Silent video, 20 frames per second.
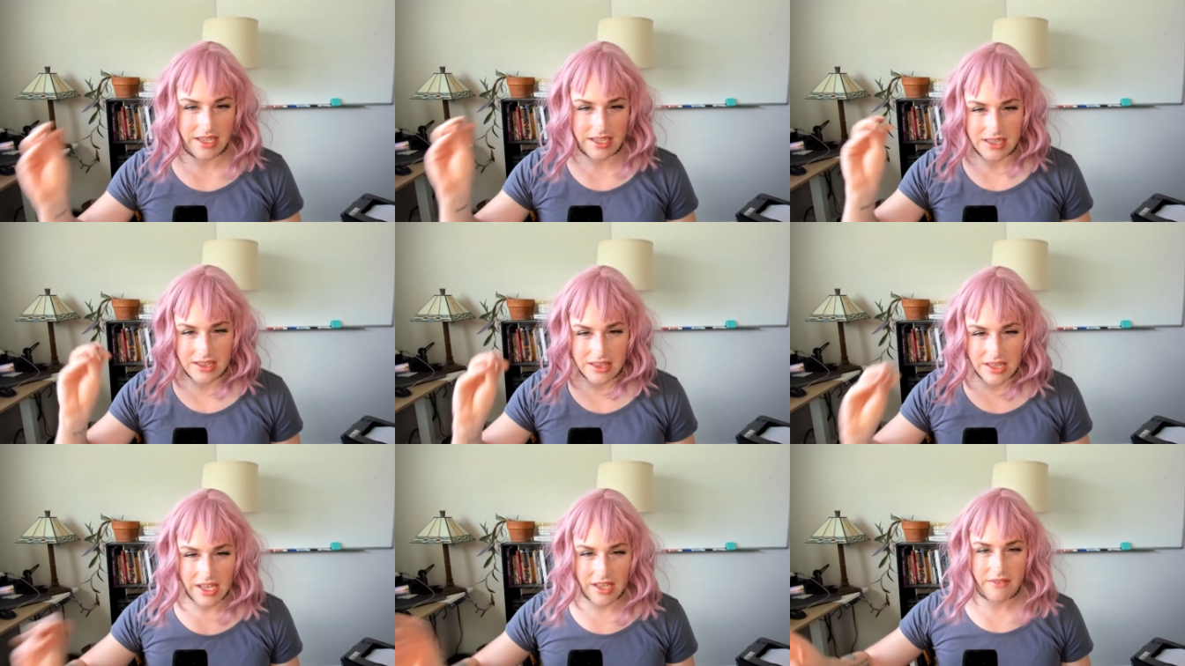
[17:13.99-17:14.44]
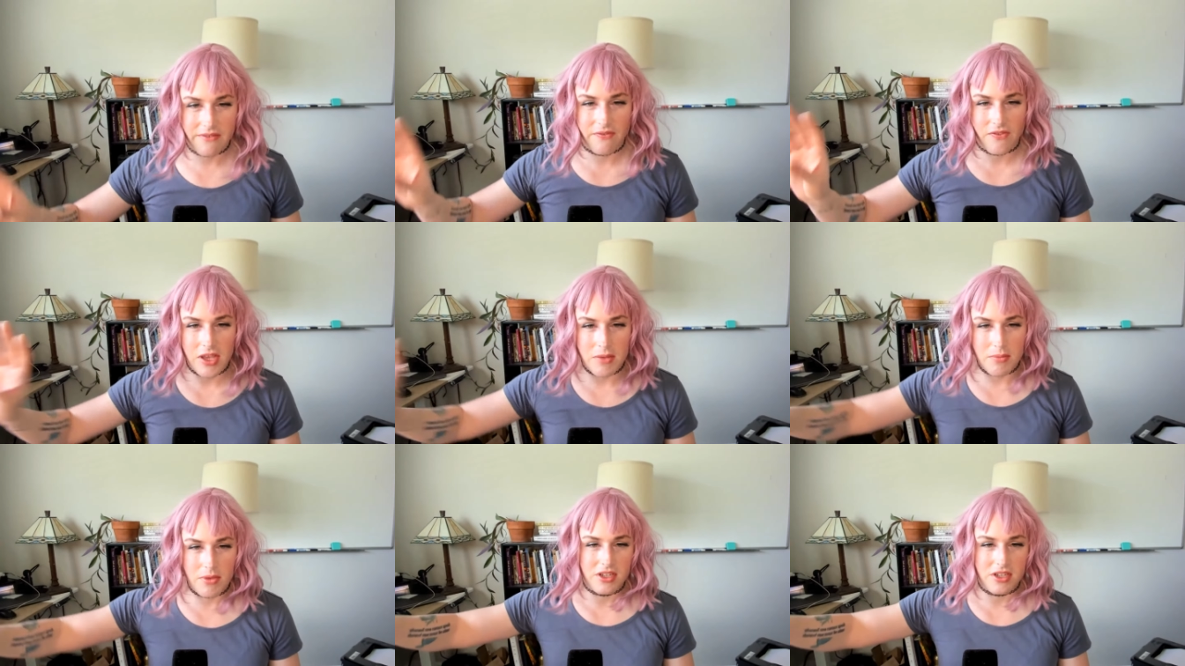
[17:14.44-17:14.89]
Like, let
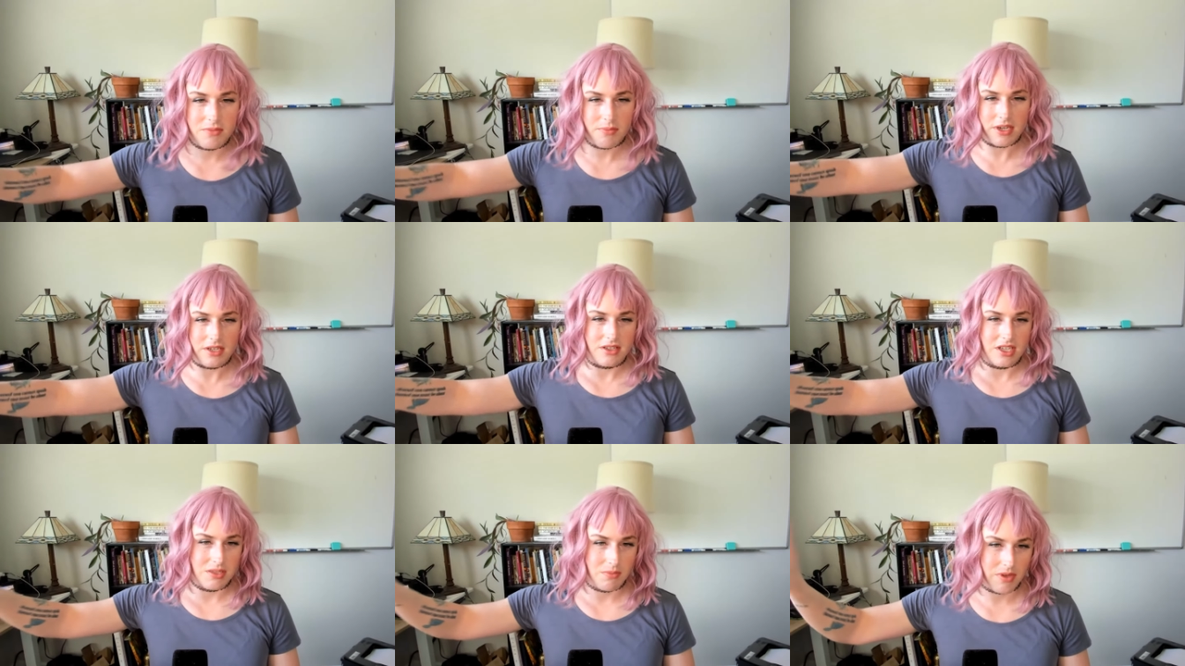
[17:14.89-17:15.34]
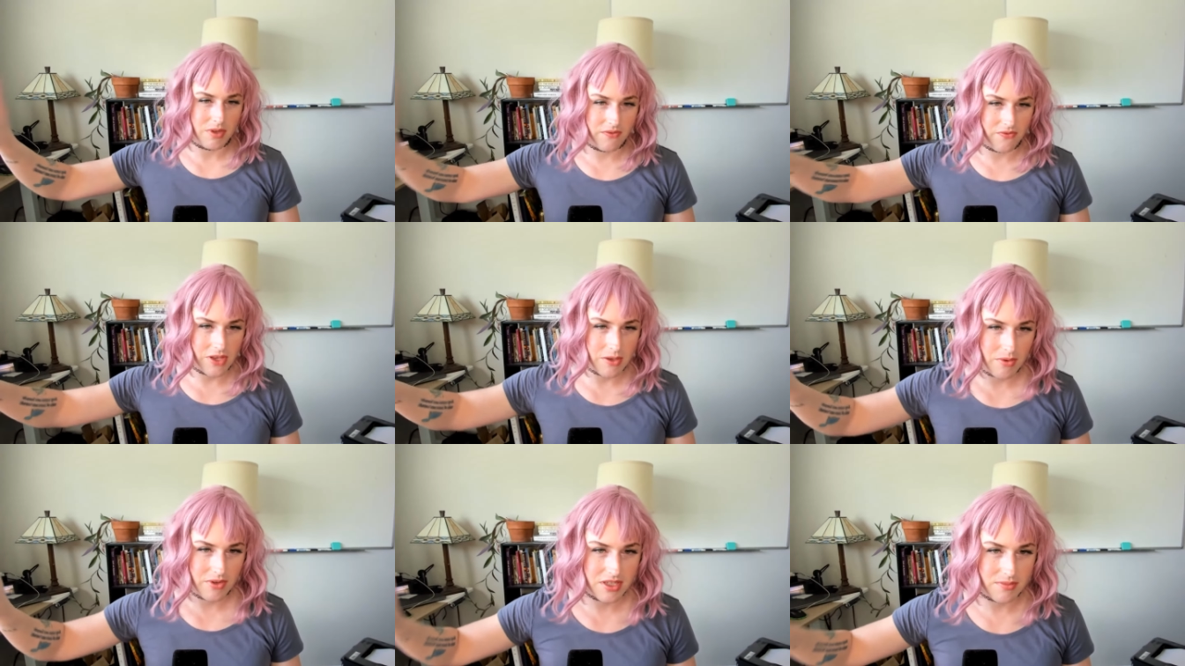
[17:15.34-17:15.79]
female spaces be
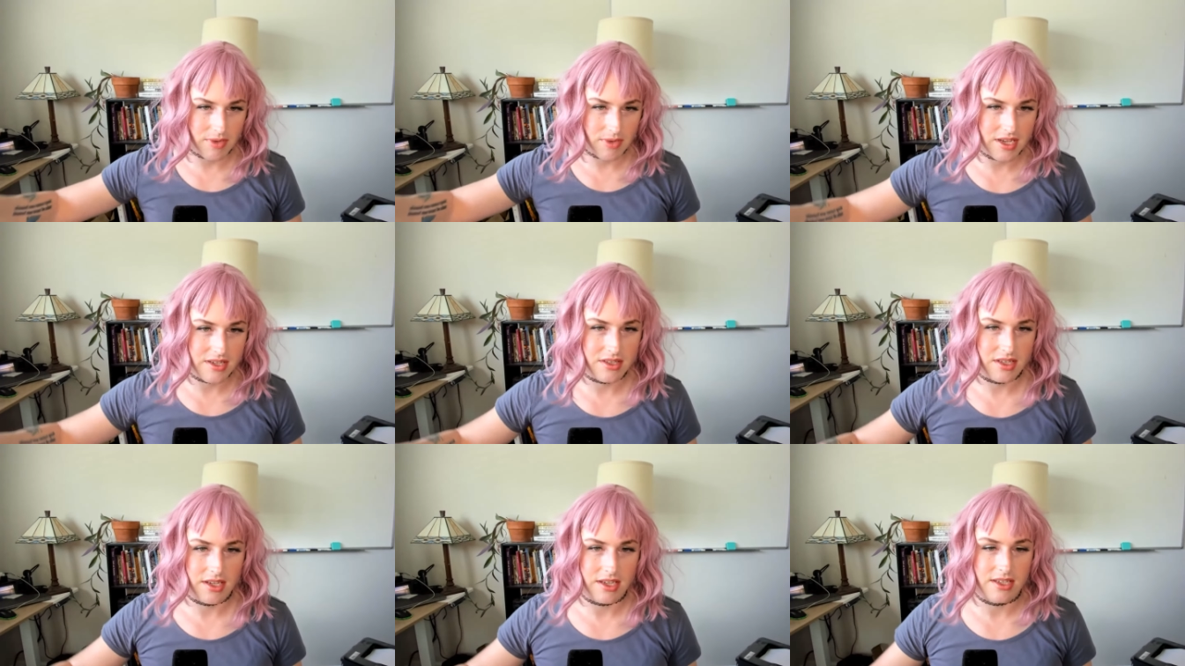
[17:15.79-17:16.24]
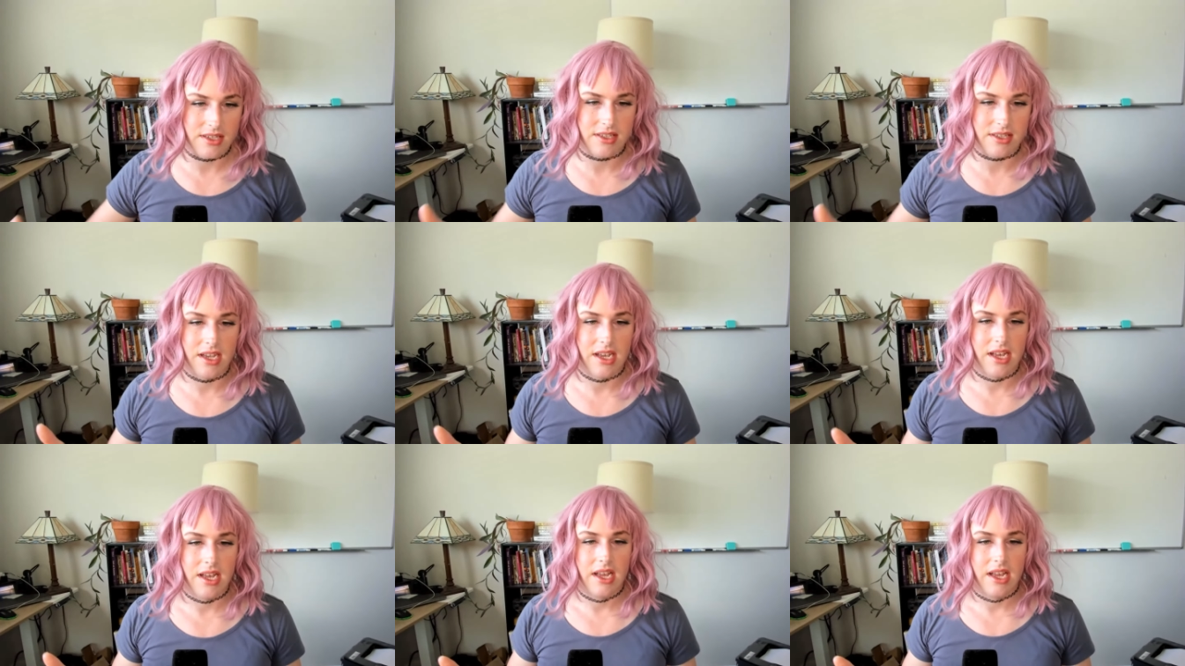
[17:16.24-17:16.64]
female spaces.